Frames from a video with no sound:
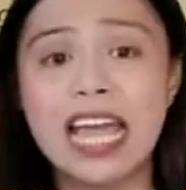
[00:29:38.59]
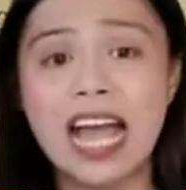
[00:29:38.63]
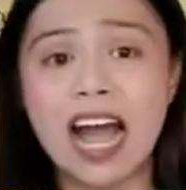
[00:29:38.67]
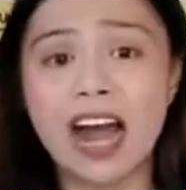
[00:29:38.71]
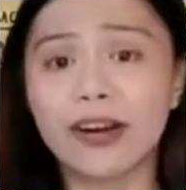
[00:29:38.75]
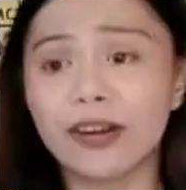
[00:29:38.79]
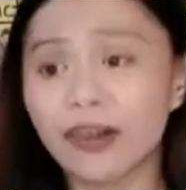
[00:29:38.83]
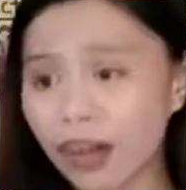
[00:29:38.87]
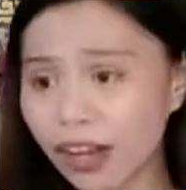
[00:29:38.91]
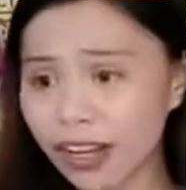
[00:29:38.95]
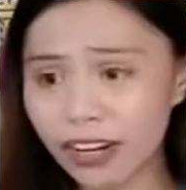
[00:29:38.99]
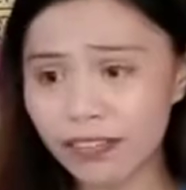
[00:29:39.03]

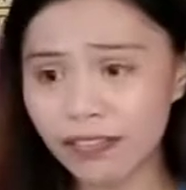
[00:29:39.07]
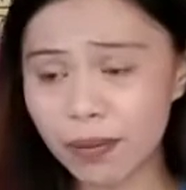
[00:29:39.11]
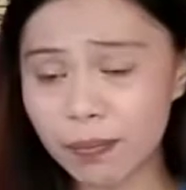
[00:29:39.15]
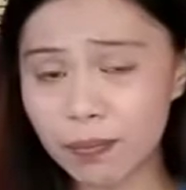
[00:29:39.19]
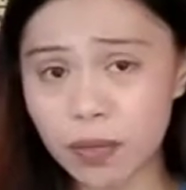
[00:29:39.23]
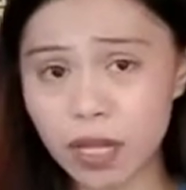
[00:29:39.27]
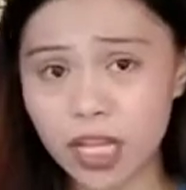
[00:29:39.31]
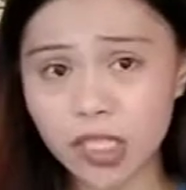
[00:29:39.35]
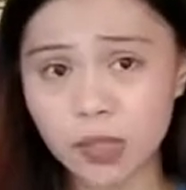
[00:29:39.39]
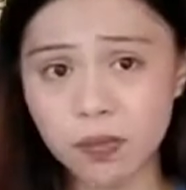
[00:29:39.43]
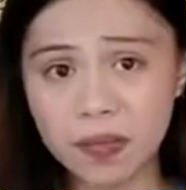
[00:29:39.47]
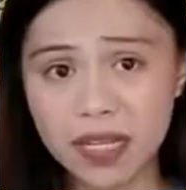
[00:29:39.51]
A round of
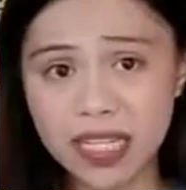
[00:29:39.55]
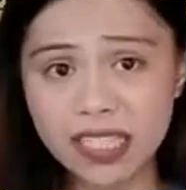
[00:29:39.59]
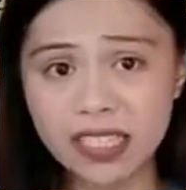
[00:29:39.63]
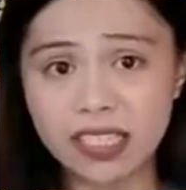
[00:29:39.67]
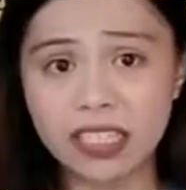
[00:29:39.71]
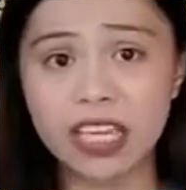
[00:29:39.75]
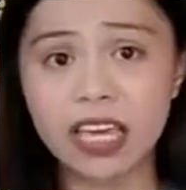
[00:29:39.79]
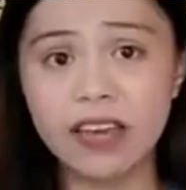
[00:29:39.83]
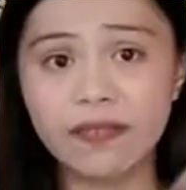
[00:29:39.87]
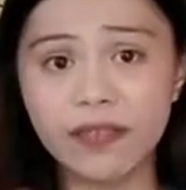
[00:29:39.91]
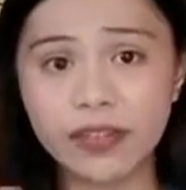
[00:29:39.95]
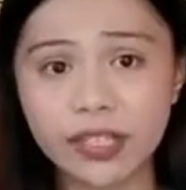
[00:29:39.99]
applause, please.
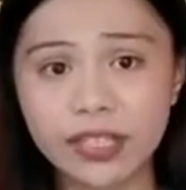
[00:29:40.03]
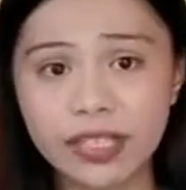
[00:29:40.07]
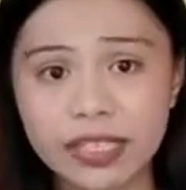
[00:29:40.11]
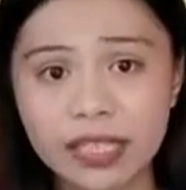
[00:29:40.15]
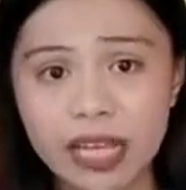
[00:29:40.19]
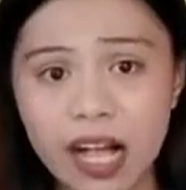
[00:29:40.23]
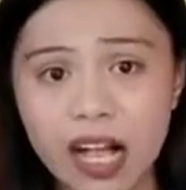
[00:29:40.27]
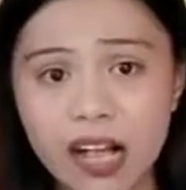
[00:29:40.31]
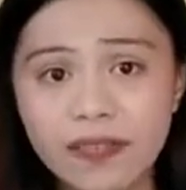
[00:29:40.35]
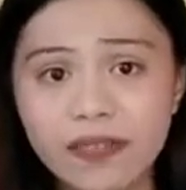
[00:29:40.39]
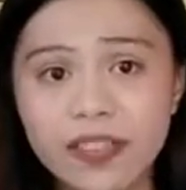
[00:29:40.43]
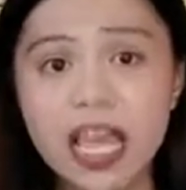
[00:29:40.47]
Give
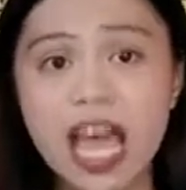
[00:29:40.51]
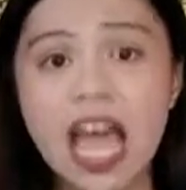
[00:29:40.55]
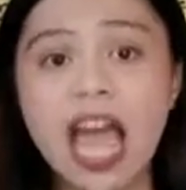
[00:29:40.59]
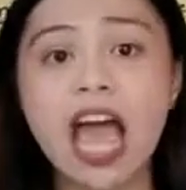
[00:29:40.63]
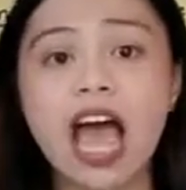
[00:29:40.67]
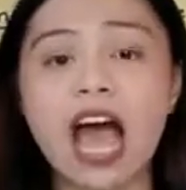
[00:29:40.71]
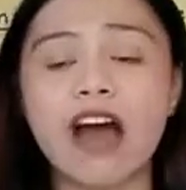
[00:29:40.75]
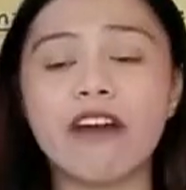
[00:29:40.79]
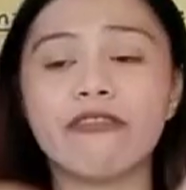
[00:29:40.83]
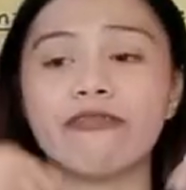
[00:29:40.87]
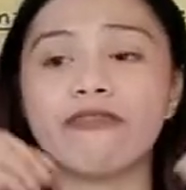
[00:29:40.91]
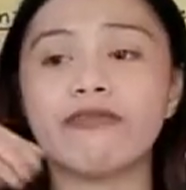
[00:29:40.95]
yourselves
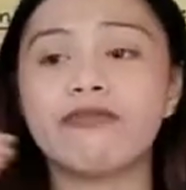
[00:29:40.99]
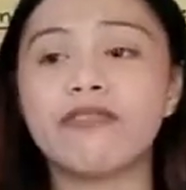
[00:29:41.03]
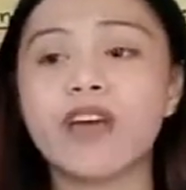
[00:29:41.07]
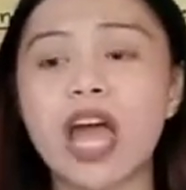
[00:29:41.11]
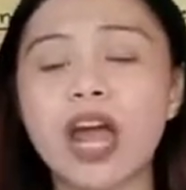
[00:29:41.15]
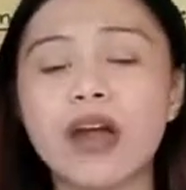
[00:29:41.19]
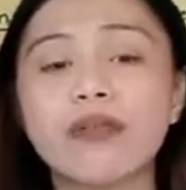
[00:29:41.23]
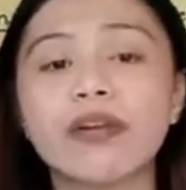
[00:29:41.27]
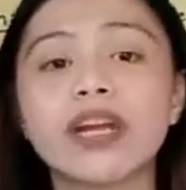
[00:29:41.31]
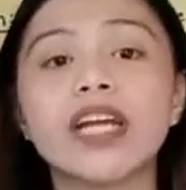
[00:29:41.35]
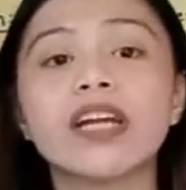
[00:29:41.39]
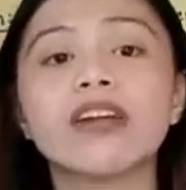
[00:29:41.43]
a
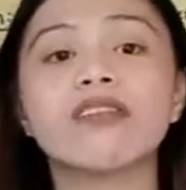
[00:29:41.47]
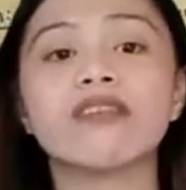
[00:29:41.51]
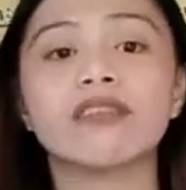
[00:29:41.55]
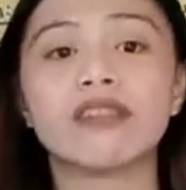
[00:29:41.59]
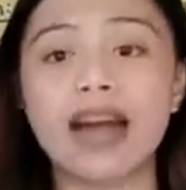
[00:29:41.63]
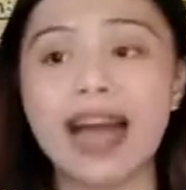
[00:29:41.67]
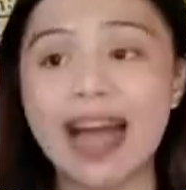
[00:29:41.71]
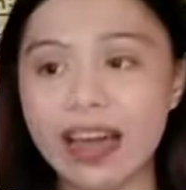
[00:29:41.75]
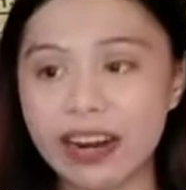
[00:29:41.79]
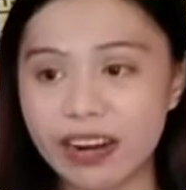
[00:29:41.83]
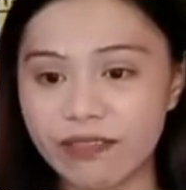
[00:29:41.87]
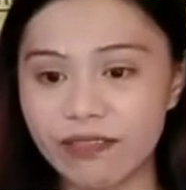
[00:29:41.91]
very
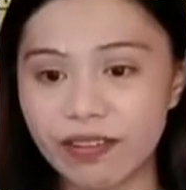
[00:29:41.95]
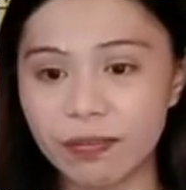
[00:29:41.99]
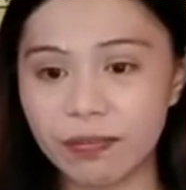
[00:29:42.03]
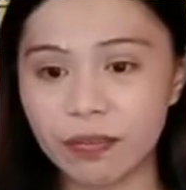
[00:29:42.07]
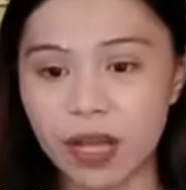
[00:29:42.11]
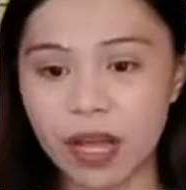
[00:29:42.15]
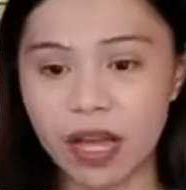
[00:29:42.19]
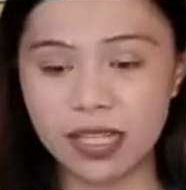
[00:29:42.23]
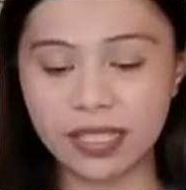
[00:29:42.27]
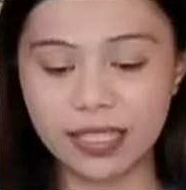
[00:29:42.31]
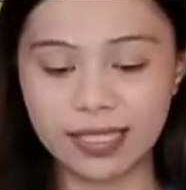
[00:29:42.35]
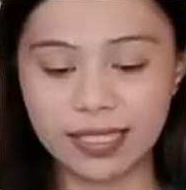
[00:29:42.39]
round of
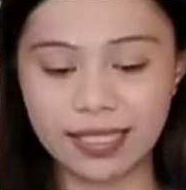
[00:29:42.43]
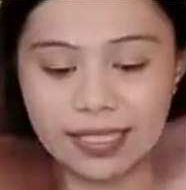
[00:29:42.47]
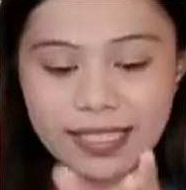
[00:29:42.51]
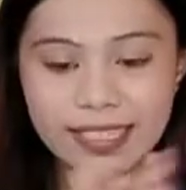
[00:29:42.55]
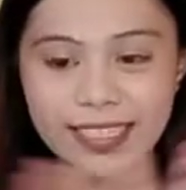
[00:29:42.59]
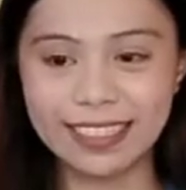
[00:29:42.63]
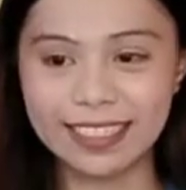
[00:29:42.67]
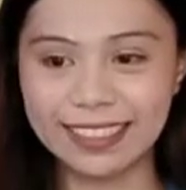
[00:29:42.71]
applause.